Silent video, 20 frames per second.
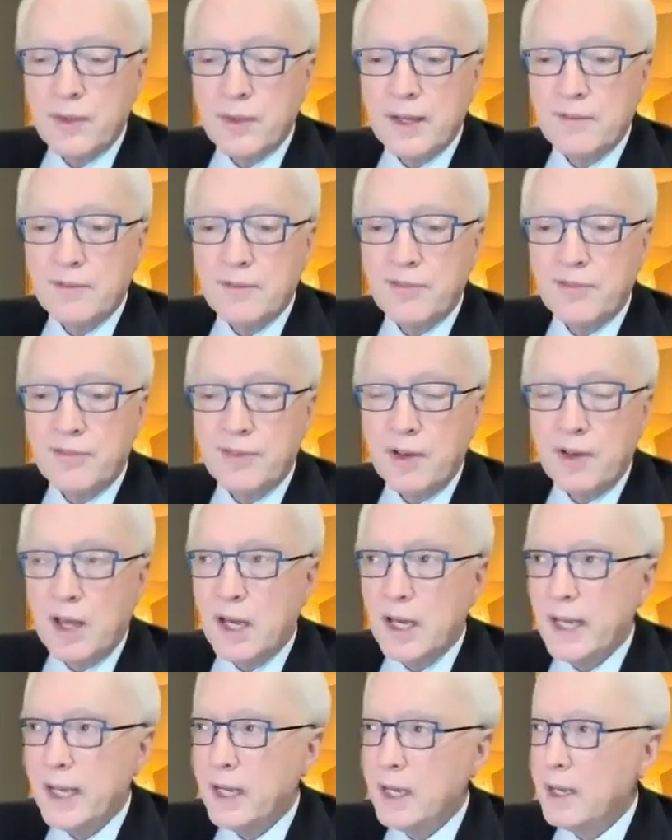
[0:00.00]
That
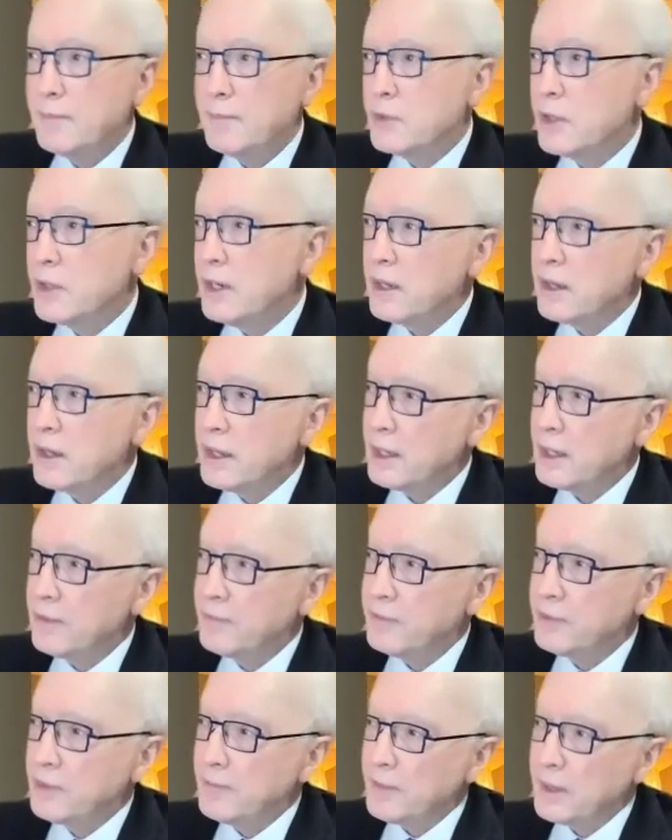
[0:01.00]
flying, I'm trying to think
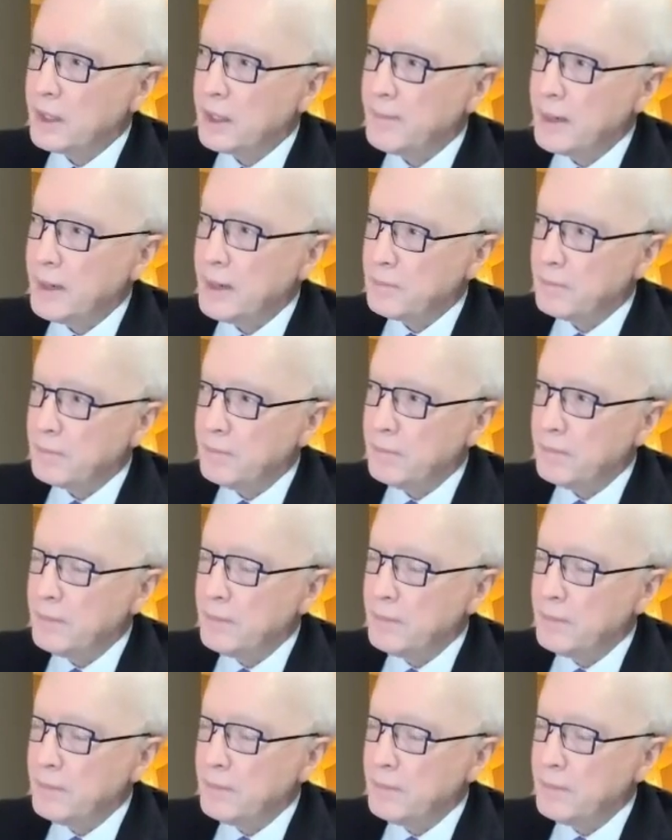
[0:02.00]
of something about